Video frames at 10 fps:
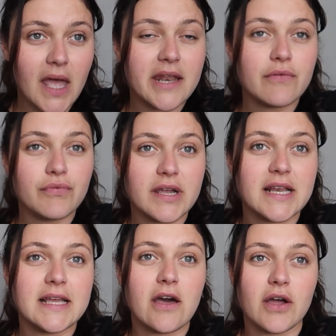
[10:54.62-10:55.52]
And it
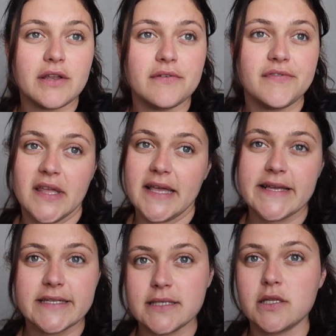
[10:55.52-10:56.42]
really kind of
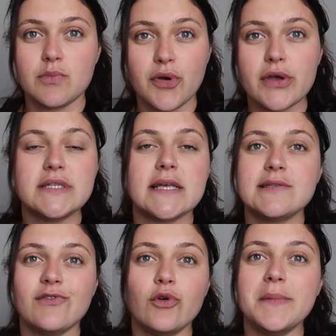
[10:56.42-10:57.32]
eased the process
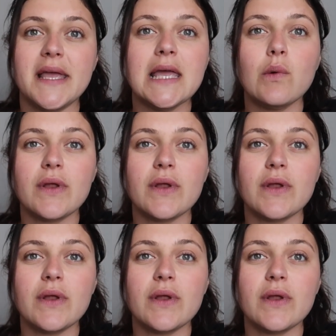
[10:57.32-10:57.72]
for me